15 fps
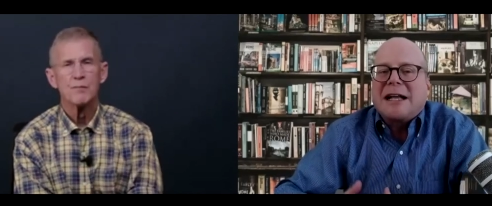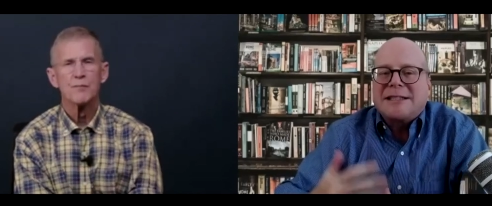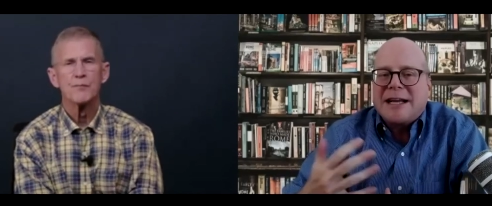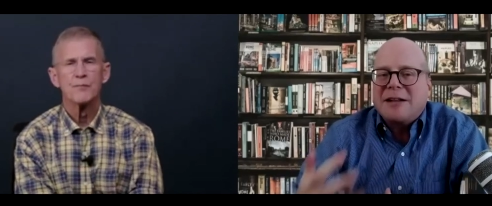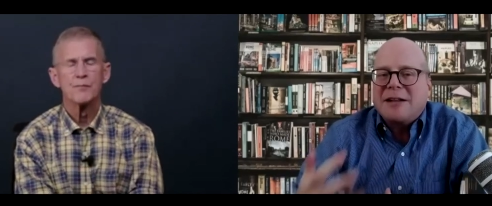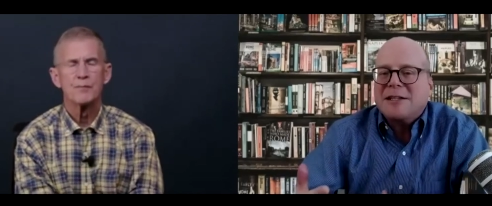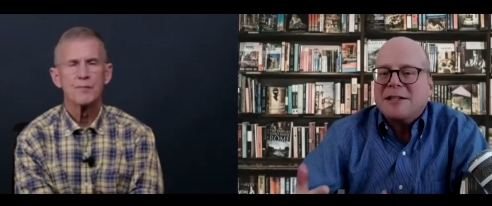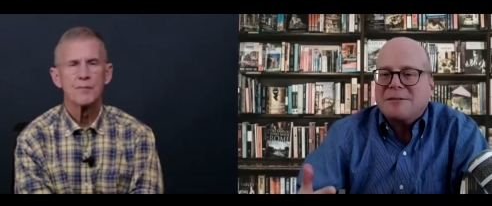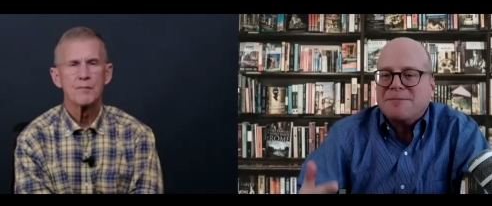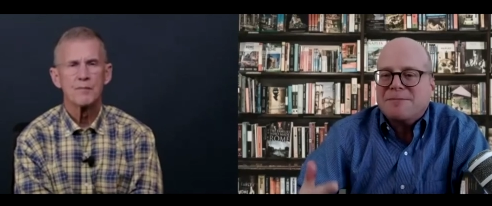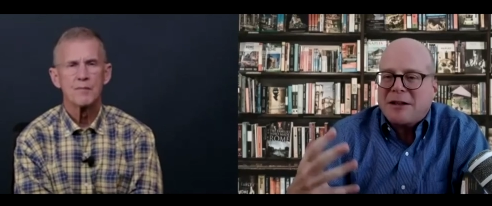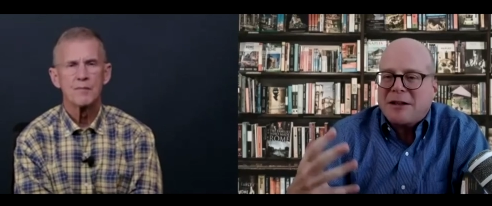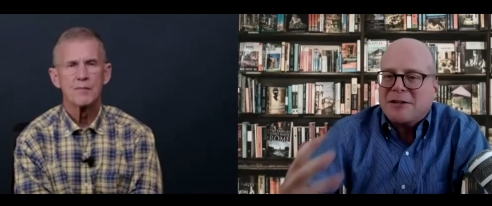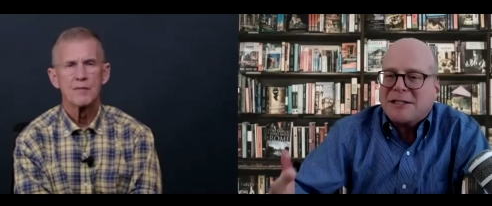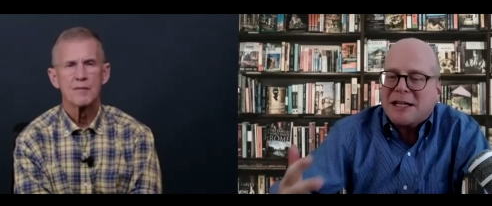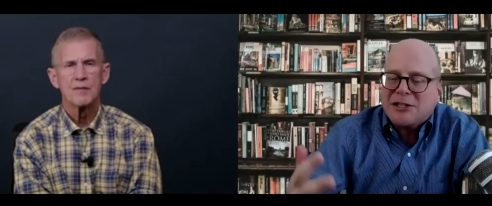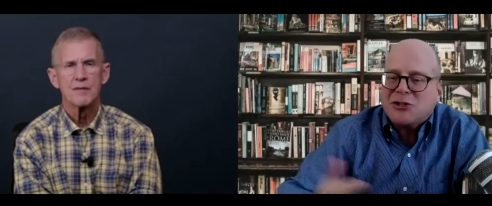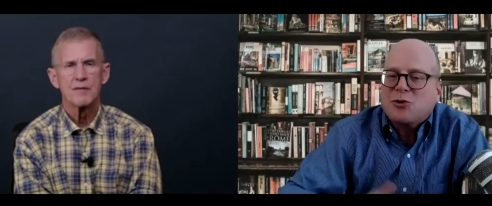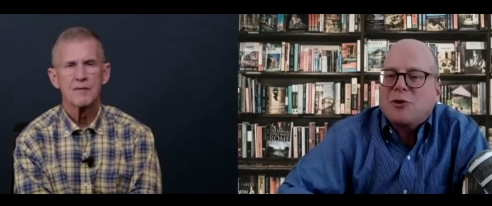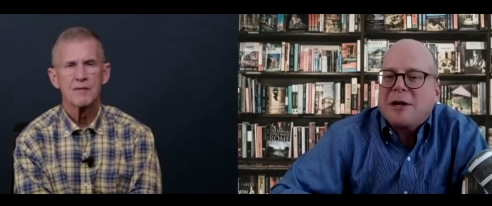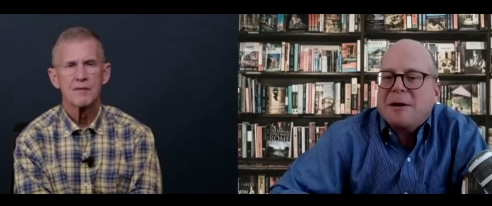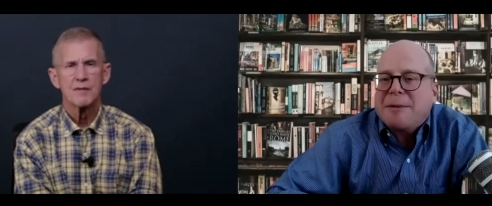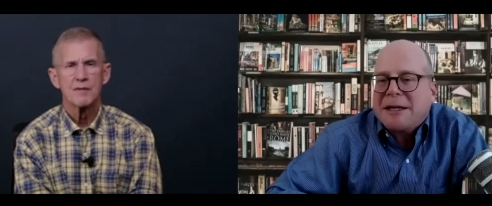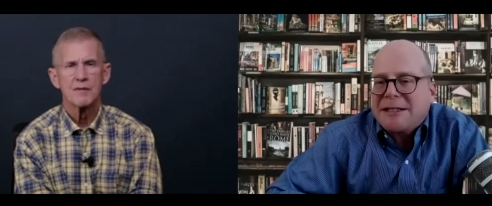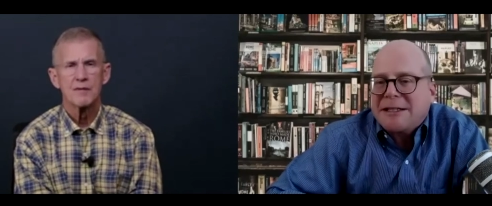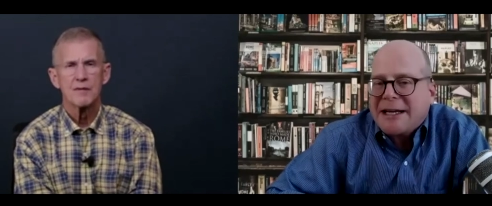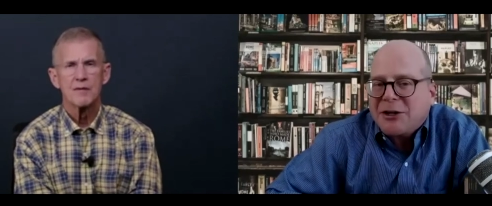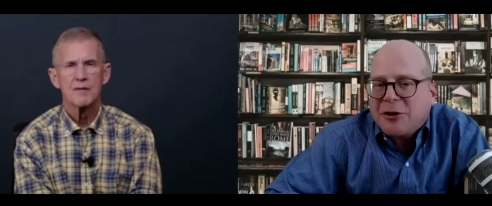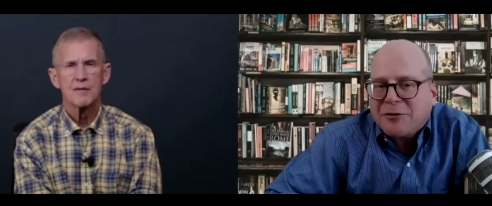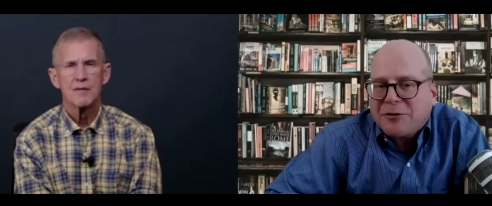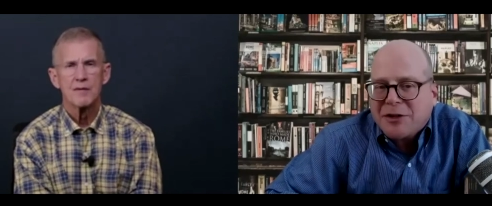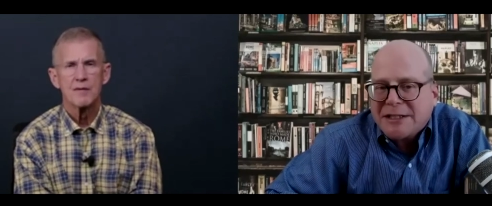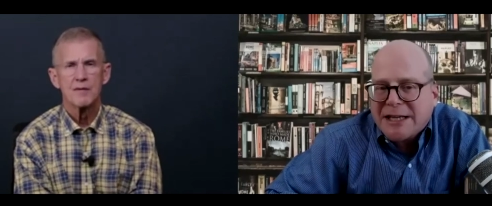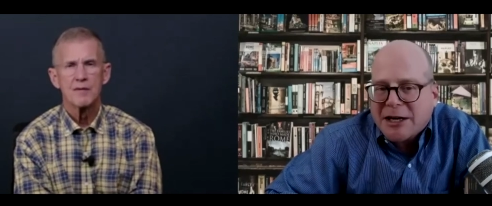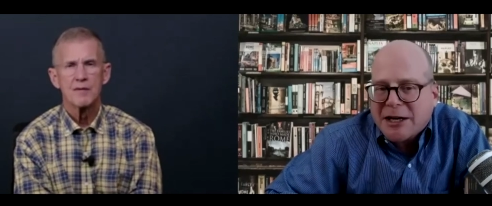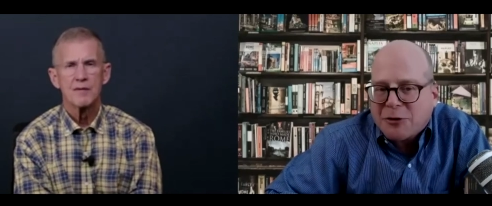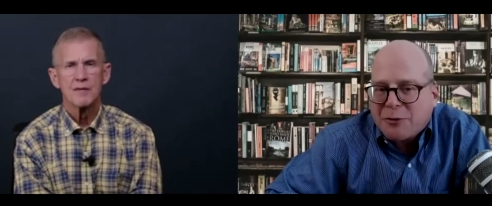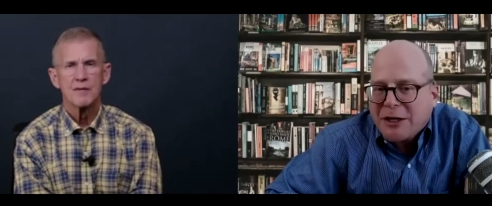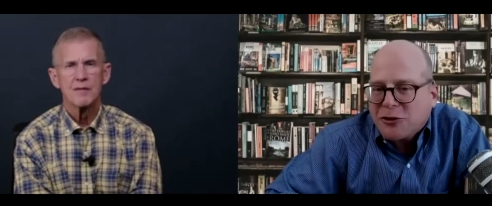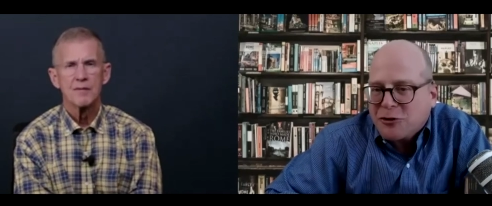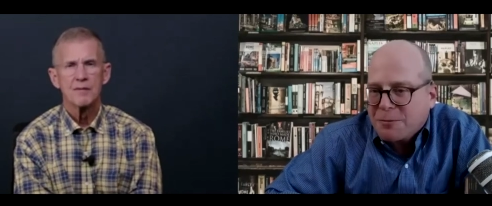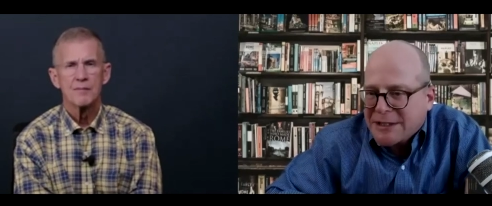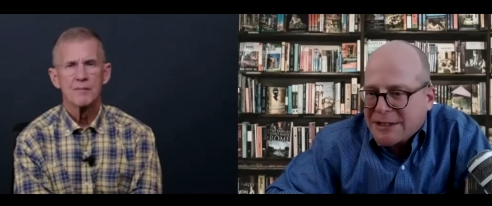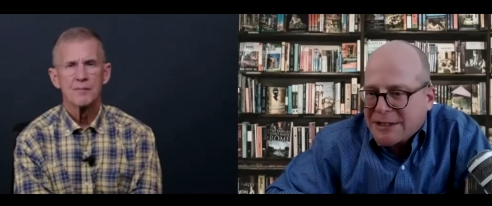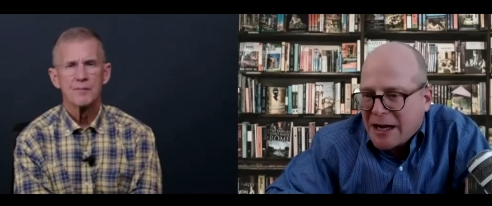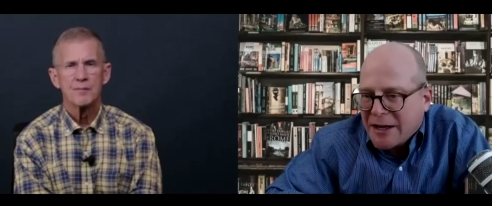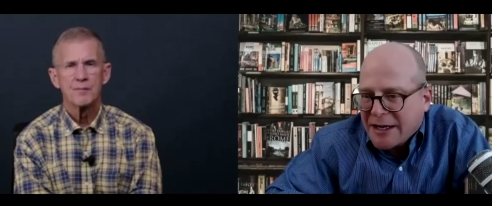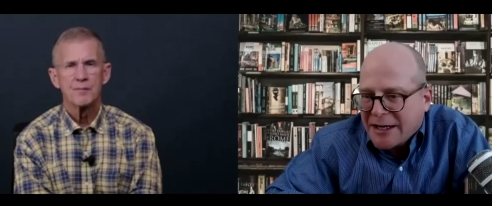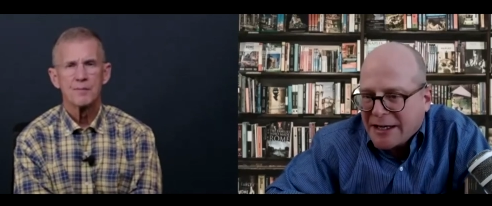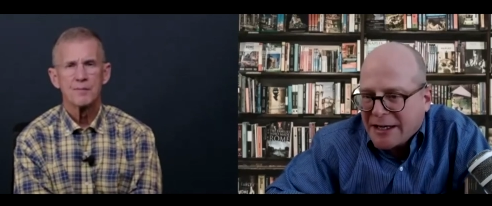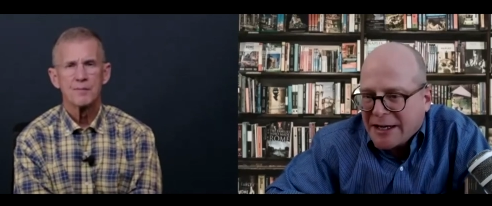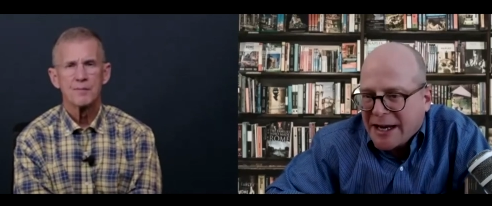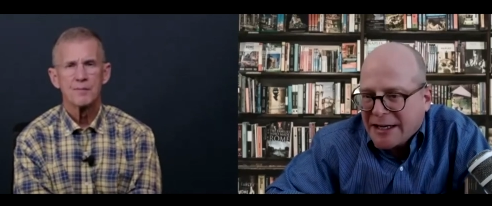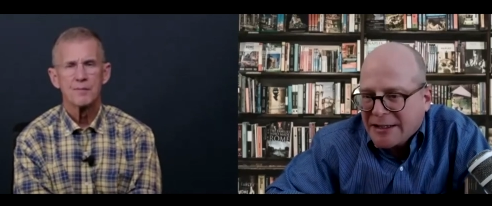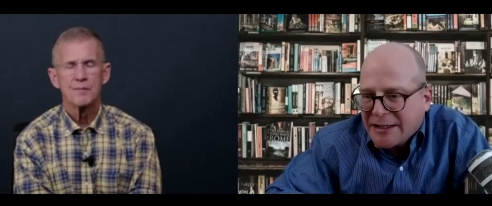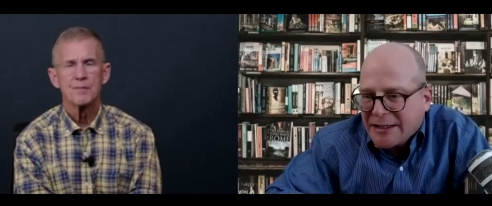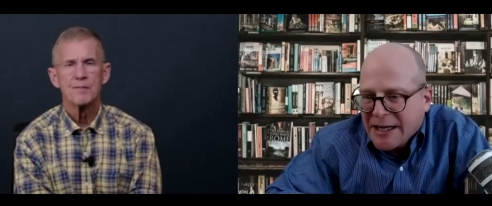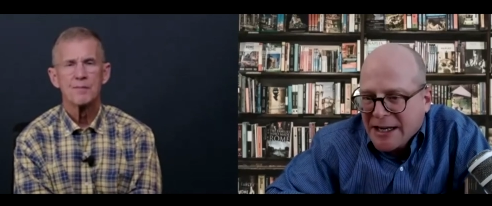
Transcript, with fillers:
Speaker 1: tell us tell us that story about taking over the Second Ranger Battalion, and and